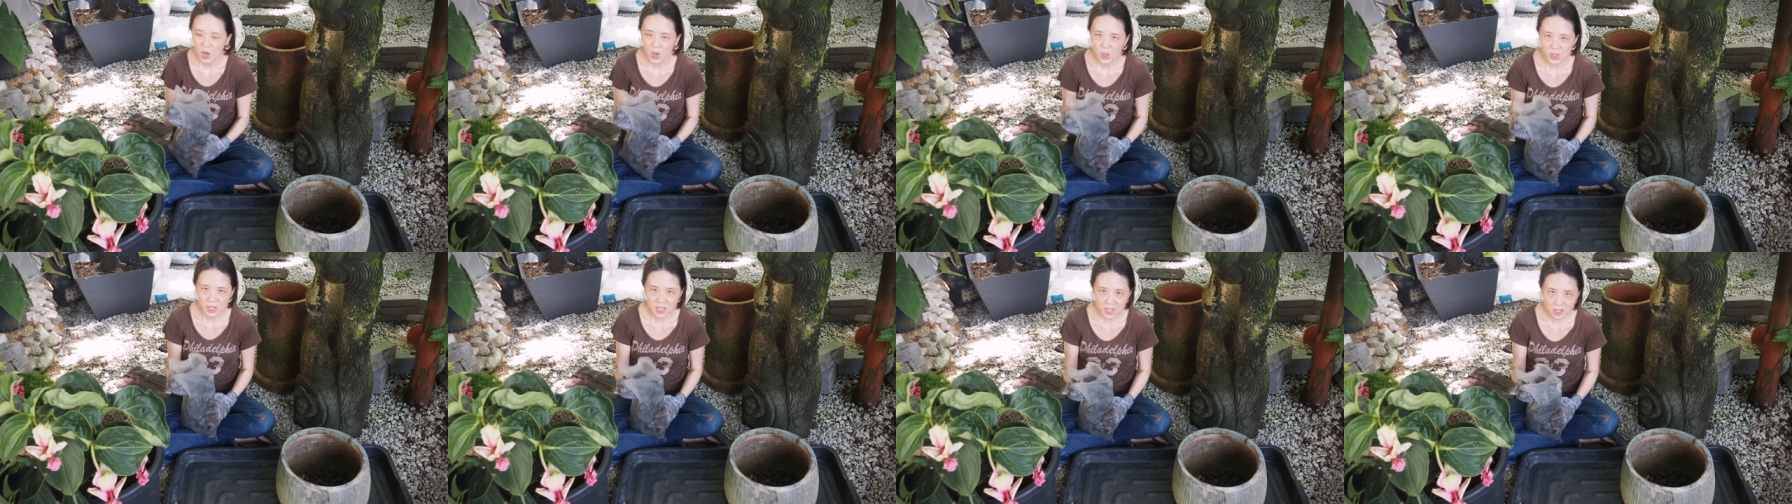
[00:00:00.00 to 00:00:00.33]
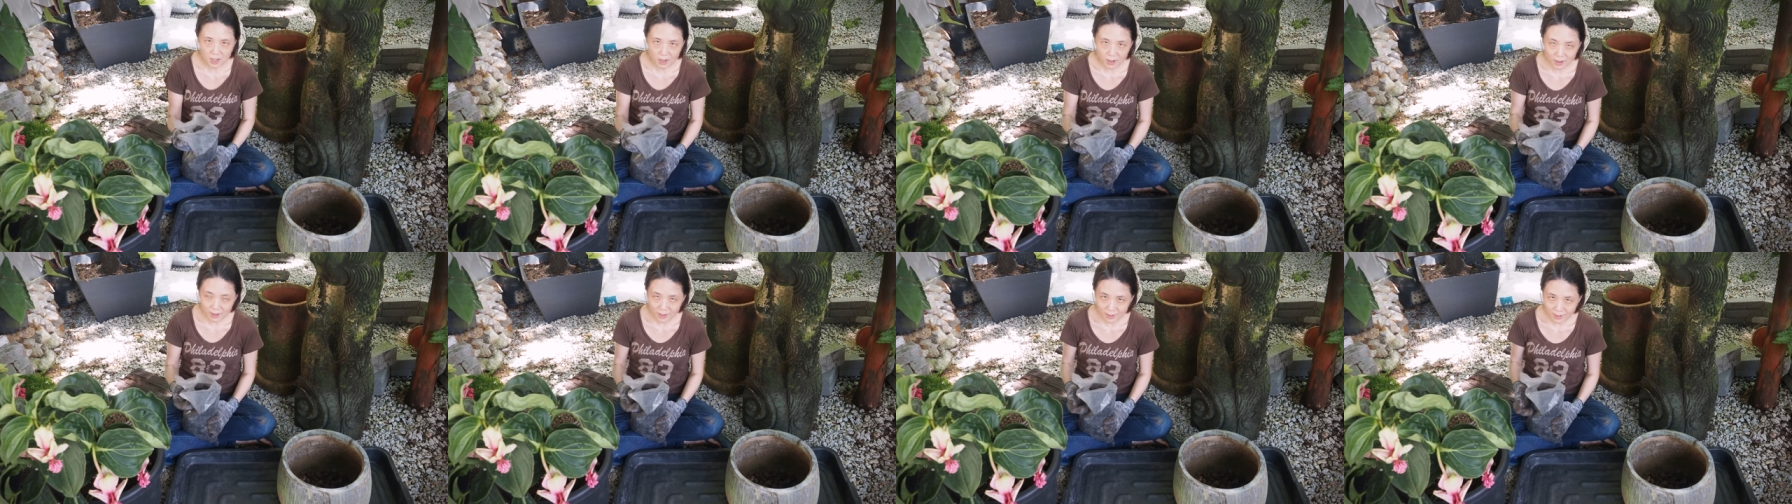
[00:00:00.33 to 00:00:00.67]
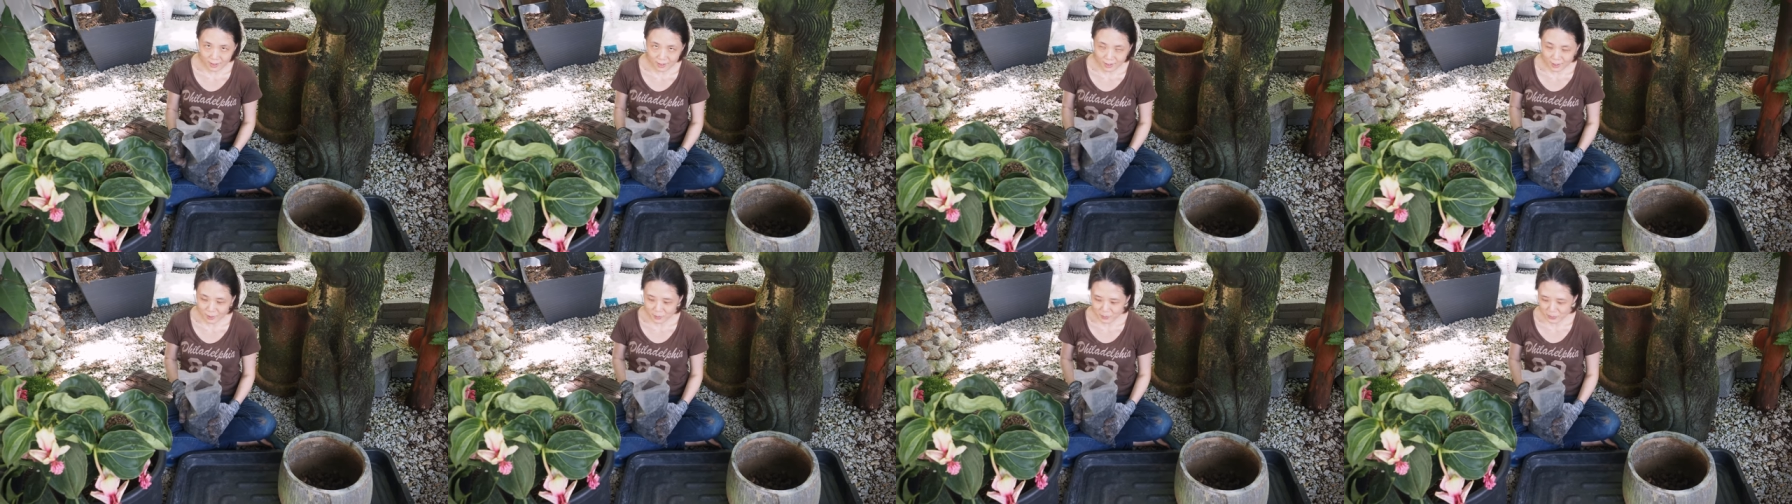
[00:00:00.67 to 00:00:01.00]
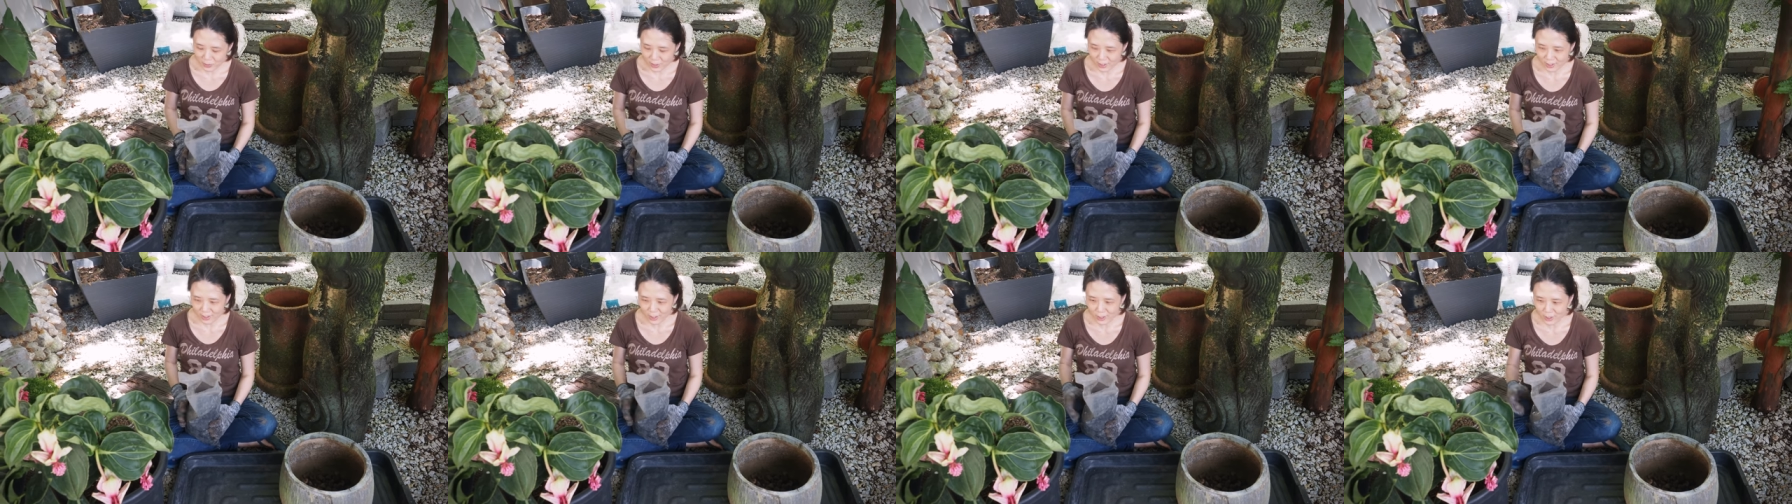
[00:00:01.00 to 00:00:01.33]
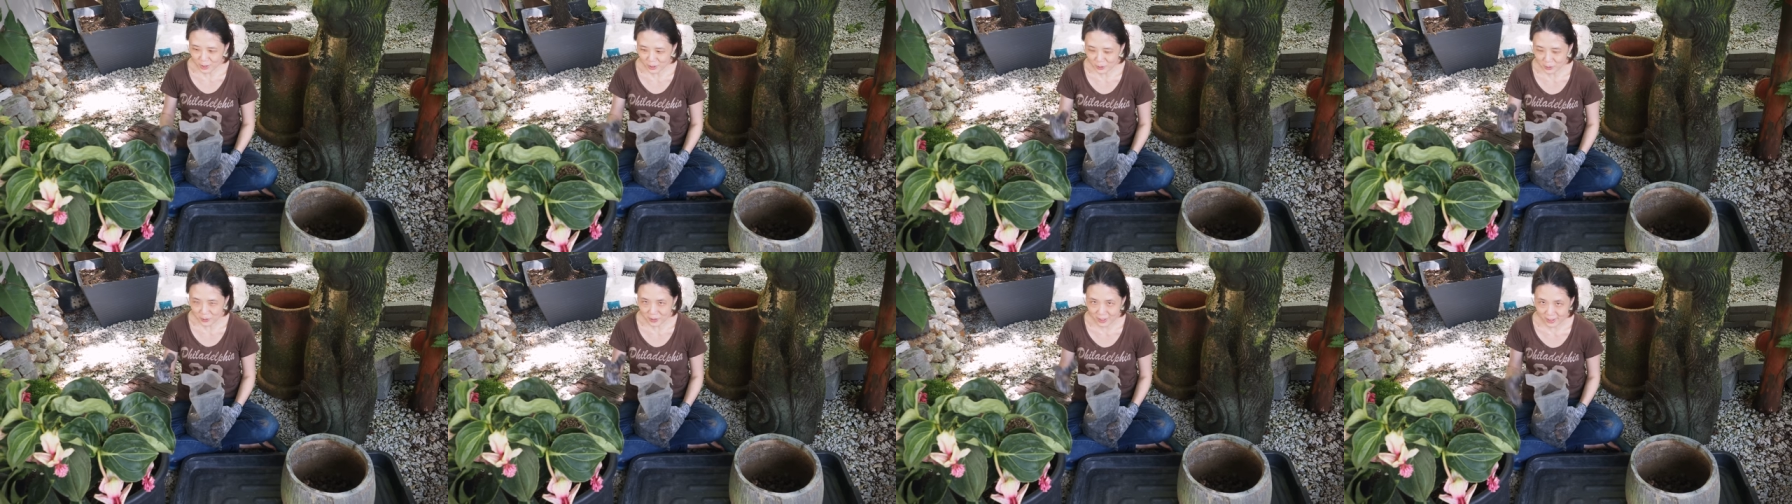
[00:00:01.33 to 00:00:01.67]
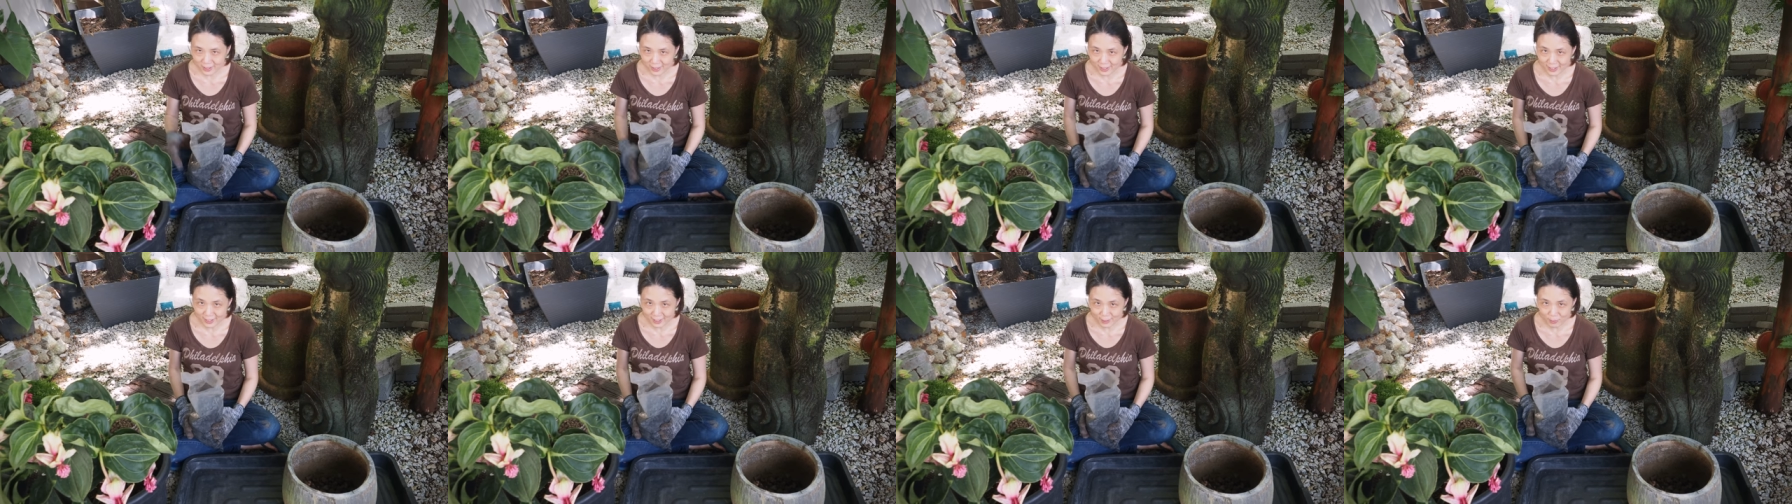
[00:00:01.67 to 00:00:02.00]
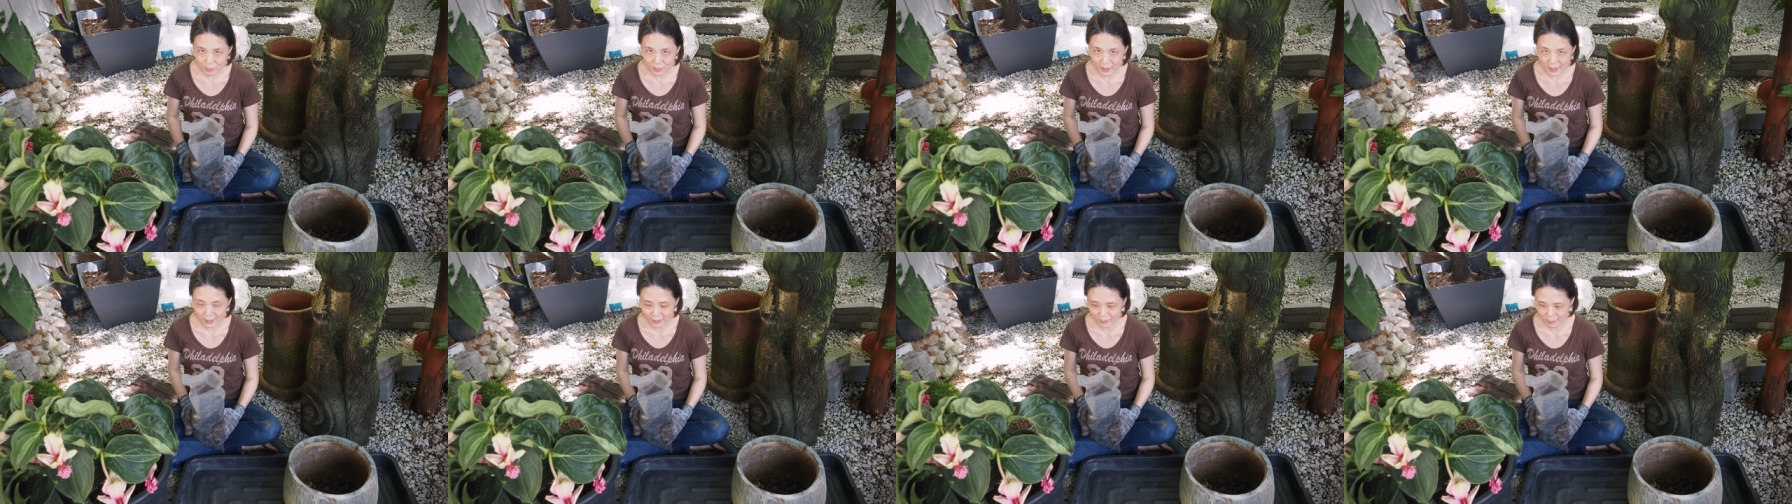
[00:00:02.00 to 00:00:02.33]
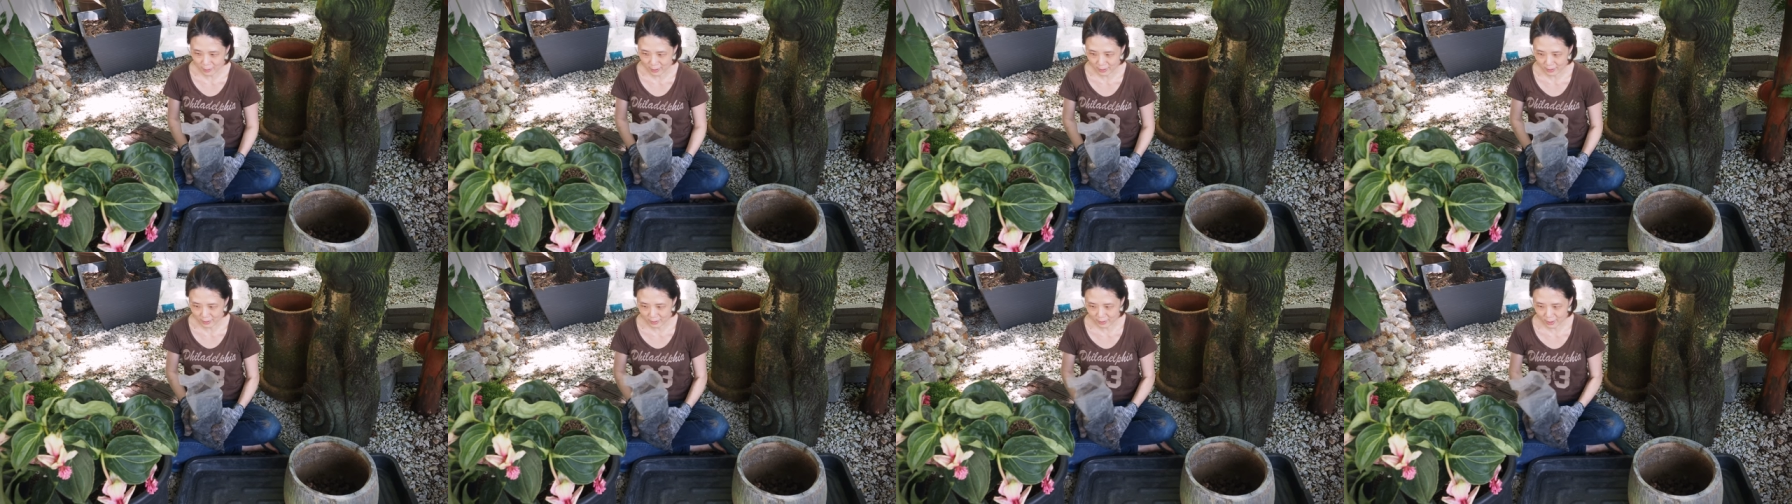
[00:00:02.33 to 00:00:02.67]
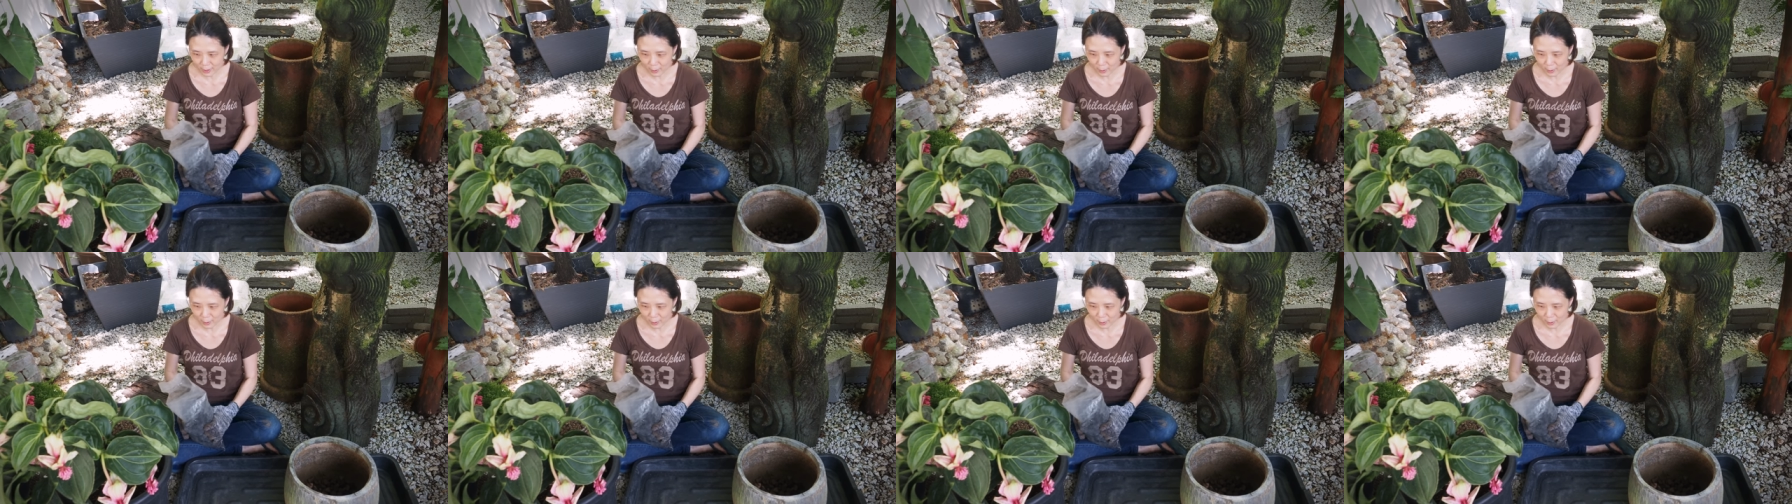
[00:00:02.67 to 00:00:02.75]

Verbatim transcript: okay, I, am not sure what this plant wants.